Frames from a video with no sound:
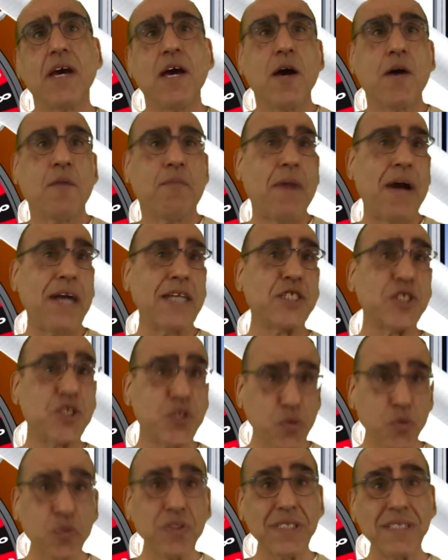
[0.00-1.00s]
My
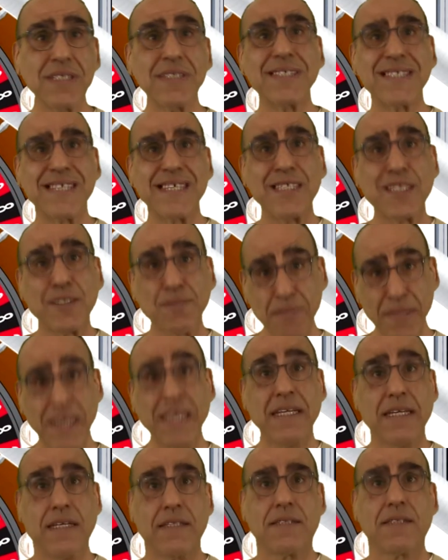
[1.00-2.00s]
students
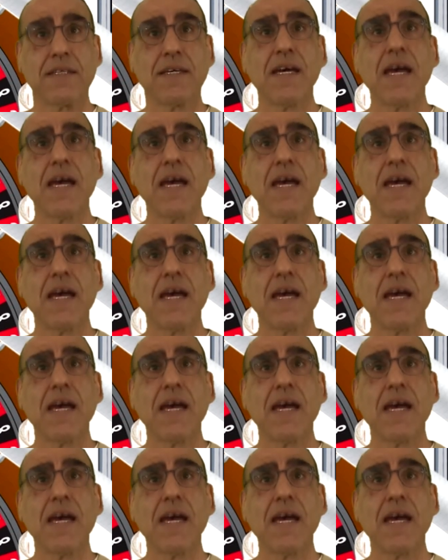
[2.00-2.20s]
admitted